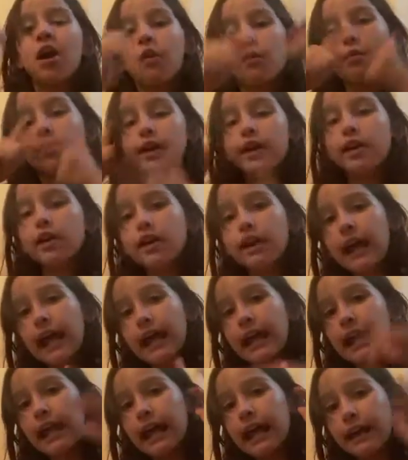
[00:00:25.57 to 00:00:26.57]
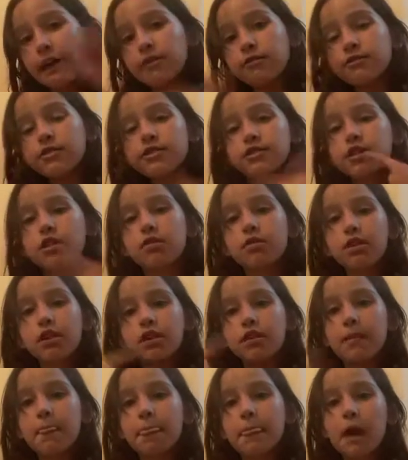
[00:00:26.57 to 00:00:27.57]
We are at
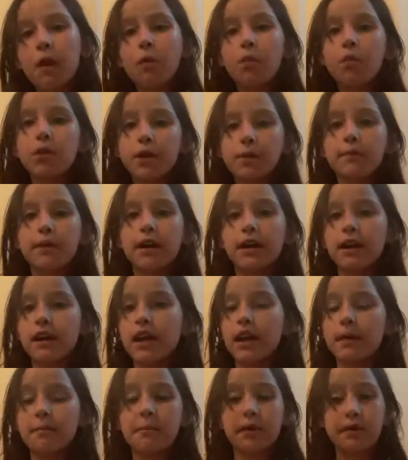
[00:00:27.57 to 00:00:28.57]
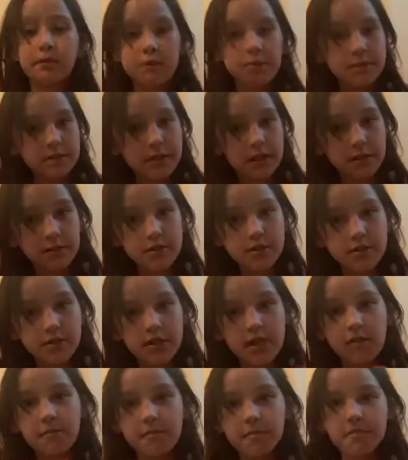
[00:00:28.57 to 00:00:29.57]
Arizona with my at my grandma's house,
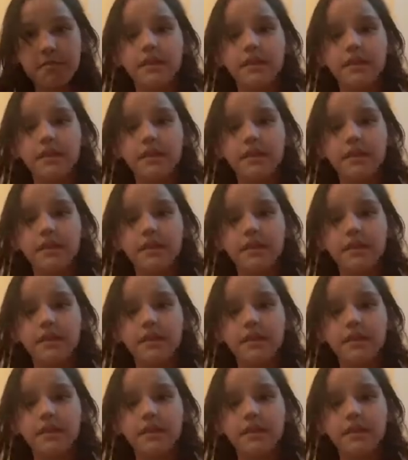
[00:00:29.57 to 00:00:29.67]
so